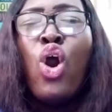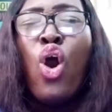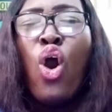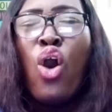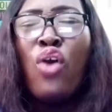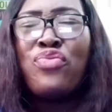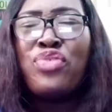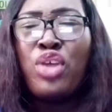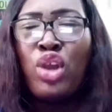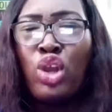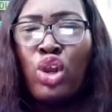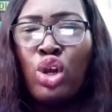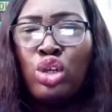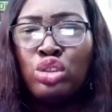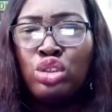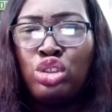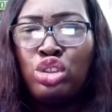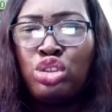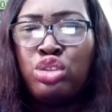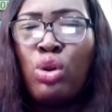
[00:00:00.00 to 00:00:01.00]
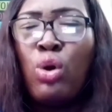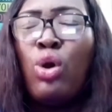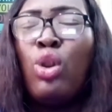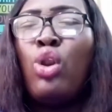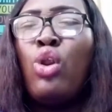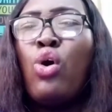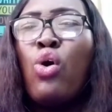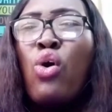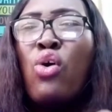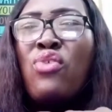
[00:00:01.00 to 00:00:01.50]
of the
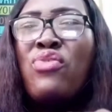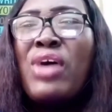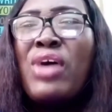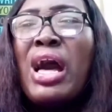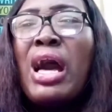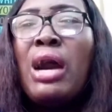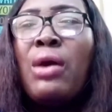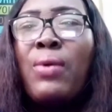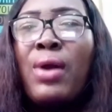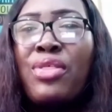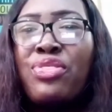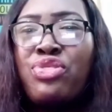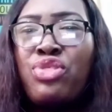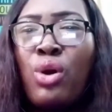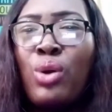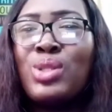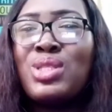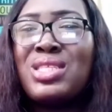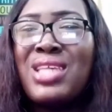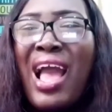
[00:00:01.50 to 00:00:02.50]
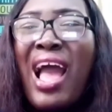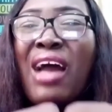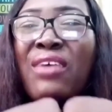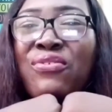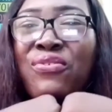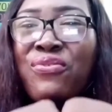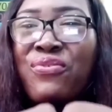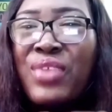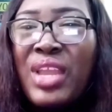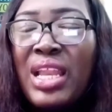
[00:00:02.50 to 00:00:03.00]
control over our thoughts
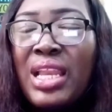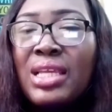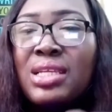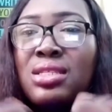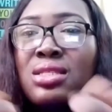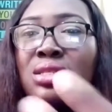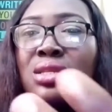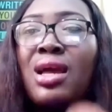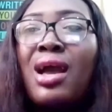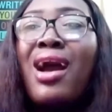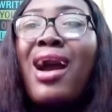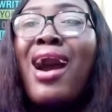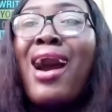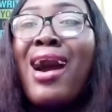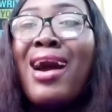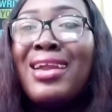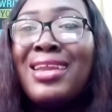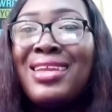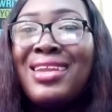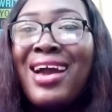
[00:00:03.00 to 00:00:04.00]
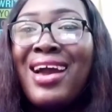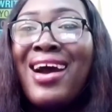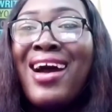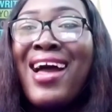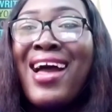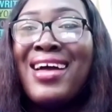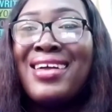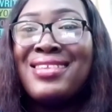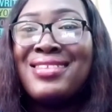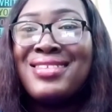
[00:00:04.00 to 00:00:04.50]
and feelings are in our
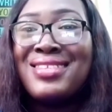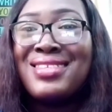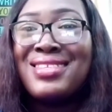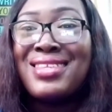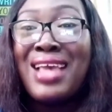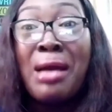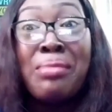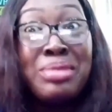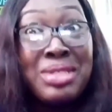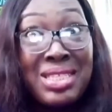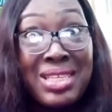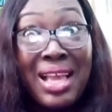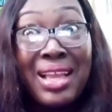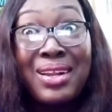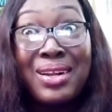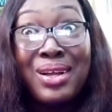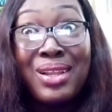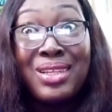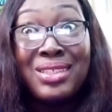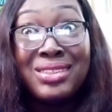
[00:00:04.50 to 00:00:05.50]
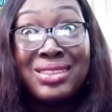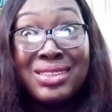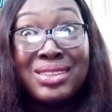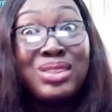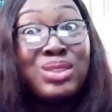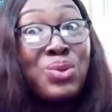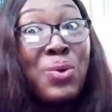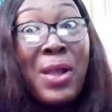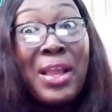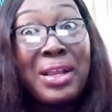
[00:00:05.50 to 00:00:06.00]
hands. I'm a
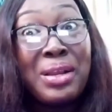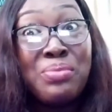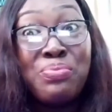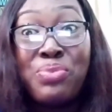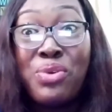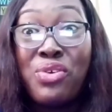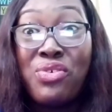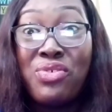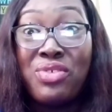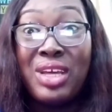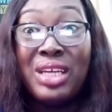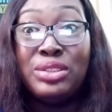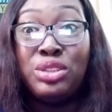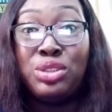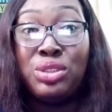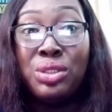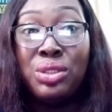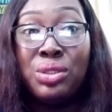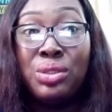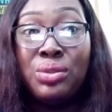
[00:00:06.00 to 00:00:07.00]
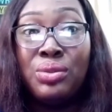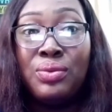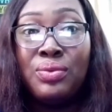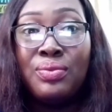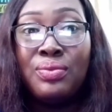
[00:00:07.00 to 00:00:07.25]
psychologist, so I can prove that to you.